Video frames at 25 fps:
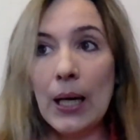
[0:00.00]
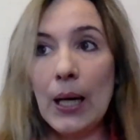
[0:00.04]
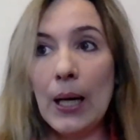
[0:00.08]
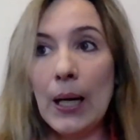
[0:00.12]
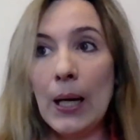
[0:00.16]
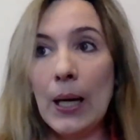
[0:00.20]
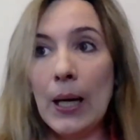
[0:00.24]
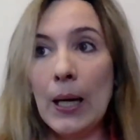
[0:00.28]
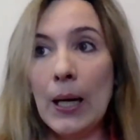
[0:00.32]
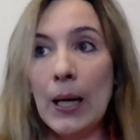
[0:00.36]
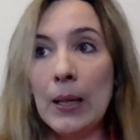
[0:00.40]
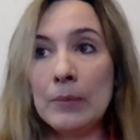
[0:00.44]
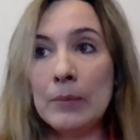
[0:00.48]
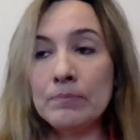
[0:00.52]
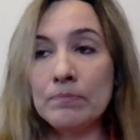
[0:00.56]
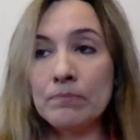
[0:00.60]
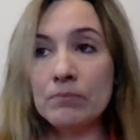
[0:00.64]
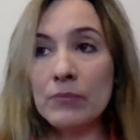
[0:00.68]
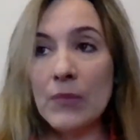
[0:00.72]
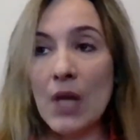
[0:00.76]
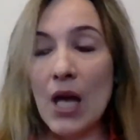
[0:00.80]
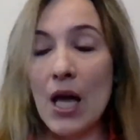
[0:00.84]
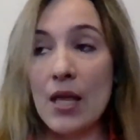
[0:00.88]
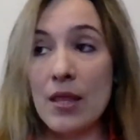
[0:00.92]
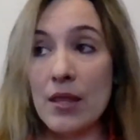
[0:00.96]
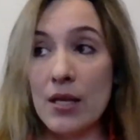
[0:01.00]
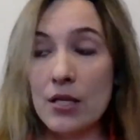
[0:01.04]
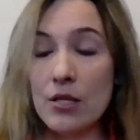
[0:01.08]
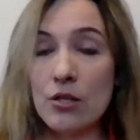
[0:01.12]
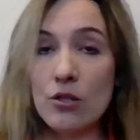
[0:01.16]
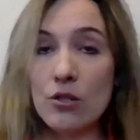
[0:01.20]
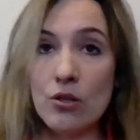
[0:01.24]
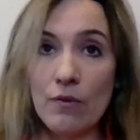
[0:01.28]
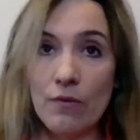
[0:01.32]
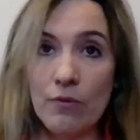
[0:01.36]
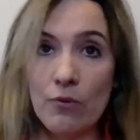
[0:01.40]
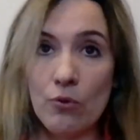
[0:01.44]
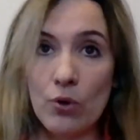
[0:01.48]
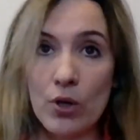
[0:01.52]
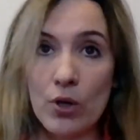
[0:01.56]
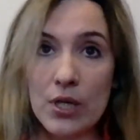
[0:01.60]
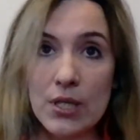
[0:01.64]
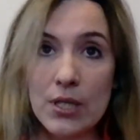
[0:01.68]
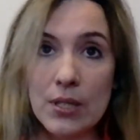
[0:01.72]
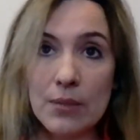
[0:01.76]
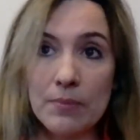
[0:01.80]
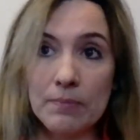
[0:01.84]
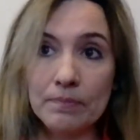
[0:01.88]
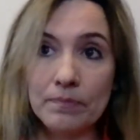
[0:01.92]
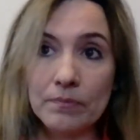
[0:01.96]
And this is, of
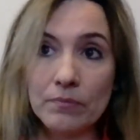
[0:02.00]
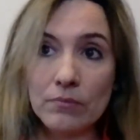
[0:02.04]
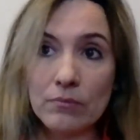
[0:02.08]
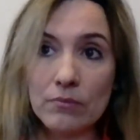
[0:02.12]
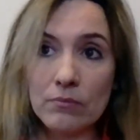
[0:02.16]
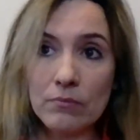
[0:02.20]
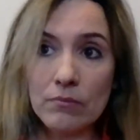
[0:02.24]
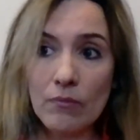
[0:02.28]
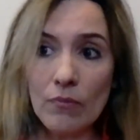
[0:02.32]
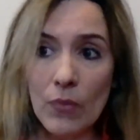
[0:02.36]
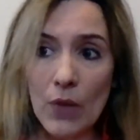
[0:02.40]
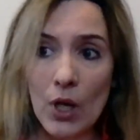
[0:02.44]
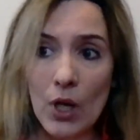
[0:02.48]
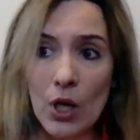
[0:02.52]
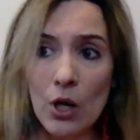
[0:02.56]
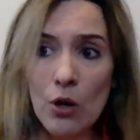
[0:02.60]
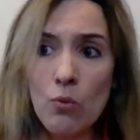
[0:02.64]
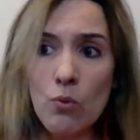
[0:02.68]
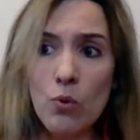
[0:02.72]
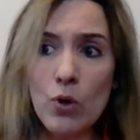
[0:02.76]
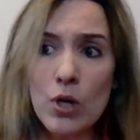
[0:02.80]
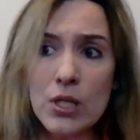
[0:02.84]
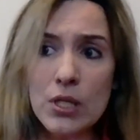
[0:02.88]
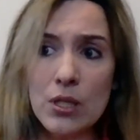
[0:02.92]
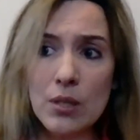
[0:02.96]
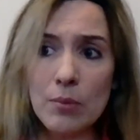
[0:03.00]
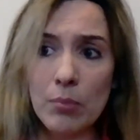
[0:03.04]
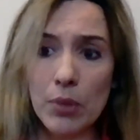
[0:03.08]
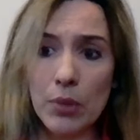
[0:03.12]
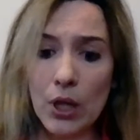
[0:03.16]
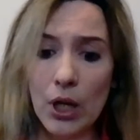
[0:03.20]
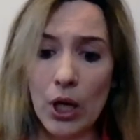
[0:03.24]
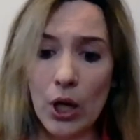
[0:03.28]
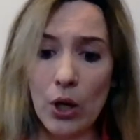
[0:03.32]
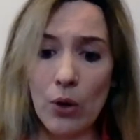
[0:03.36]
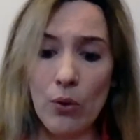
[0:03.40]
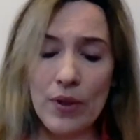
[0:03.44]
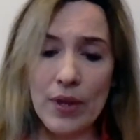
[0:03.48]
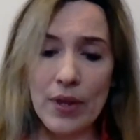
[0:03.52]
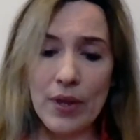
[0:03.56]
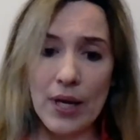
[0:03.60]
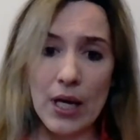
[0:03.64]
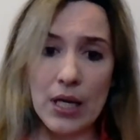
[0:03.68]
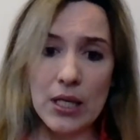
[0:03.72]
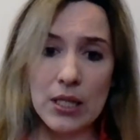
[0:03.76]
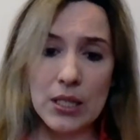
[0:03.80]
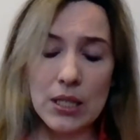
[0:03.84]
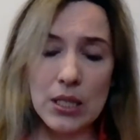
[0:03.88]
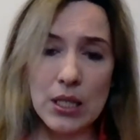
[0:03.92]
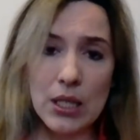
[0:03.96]
course, was a blow
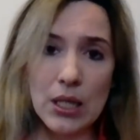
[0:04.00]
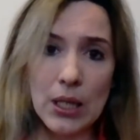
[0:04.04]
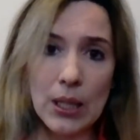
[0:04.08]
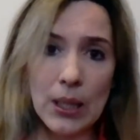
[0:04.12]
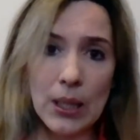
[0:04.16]
that